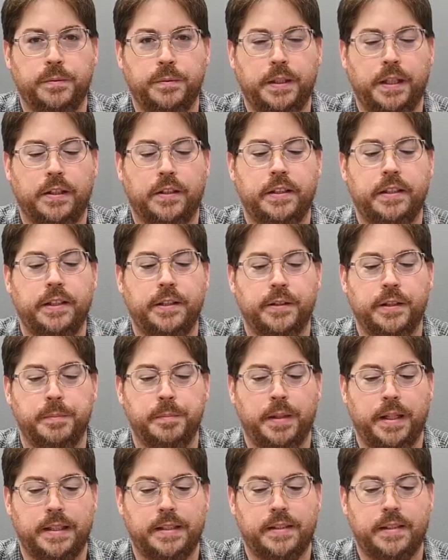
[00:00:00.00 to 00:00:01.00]
We are here
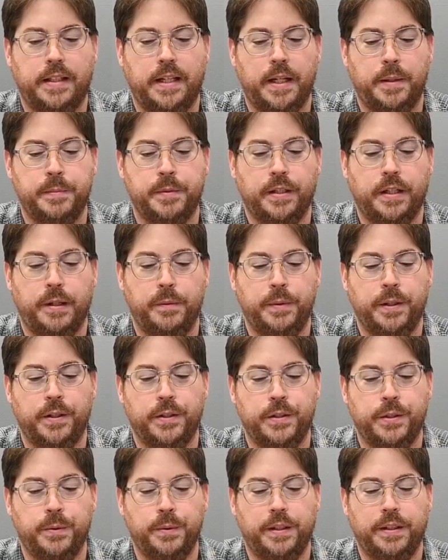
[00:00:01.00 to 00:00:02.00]
at Mike's Camera and we
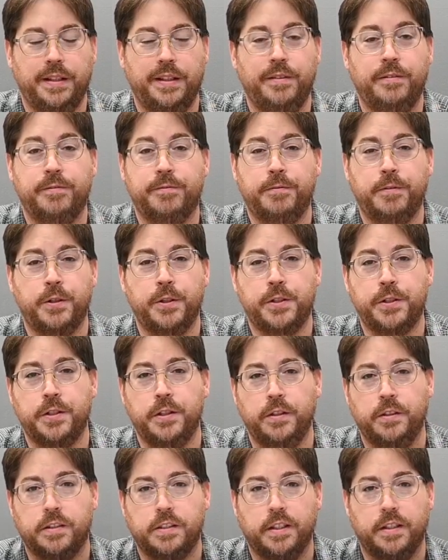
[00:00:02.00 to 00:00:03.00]
are doing the
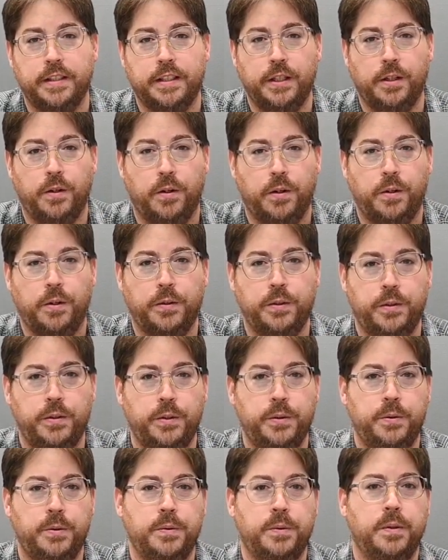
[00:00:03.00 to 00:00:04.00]
first look on the
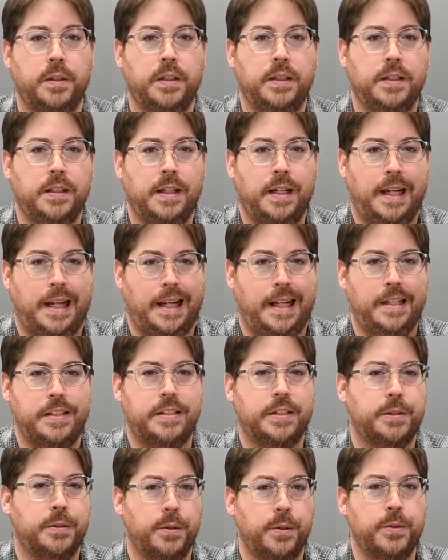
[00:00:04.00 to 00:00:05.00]
all-new
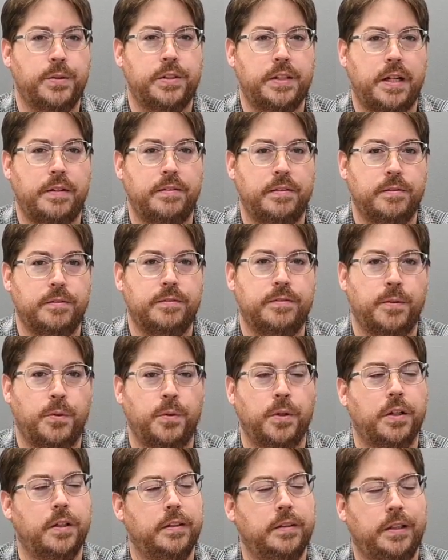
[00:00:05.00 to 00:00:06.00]

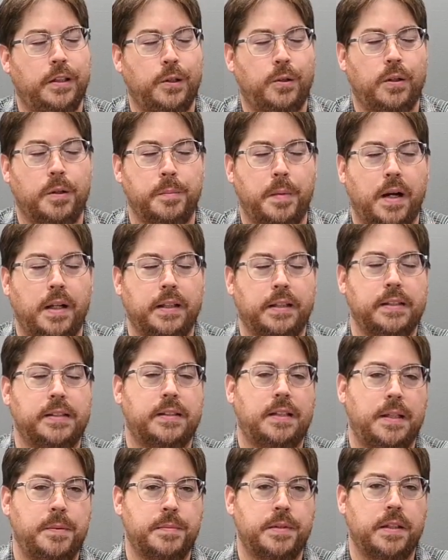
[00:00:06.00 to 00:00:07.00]
A074. You know, our modeling
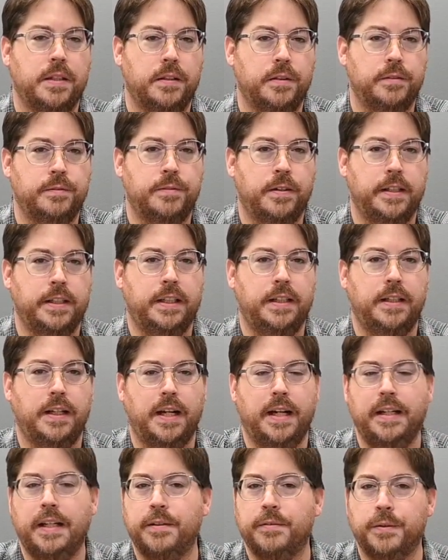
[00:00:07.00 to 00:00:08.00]
scheme's a little funny.
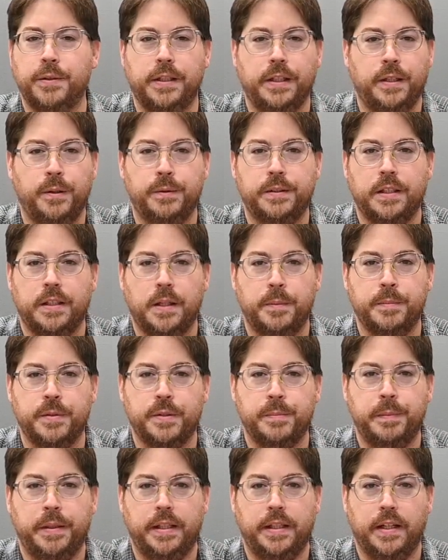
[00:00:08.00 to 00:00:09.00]
I never really know what the
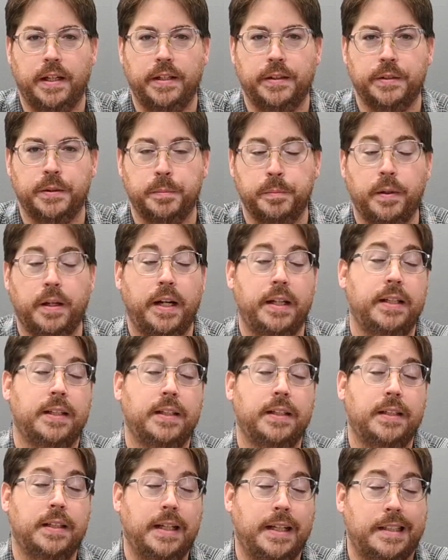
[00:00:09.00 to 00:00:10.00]
numbers mean either, but
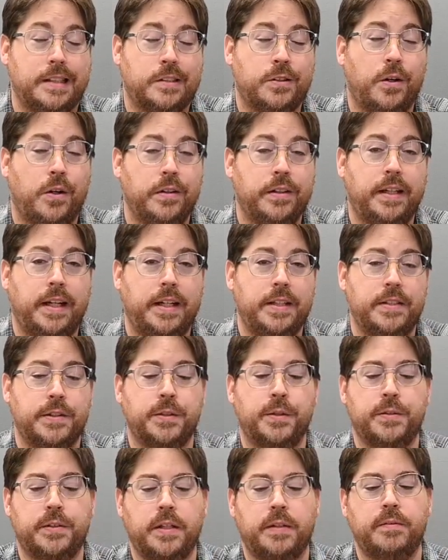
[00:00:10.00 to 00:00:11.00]
it is called the
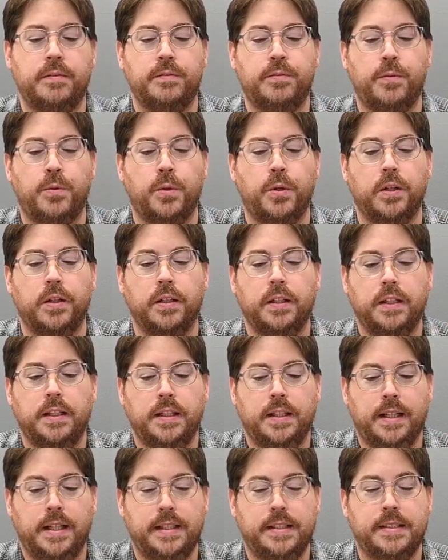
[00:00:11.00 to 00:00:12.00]
A074.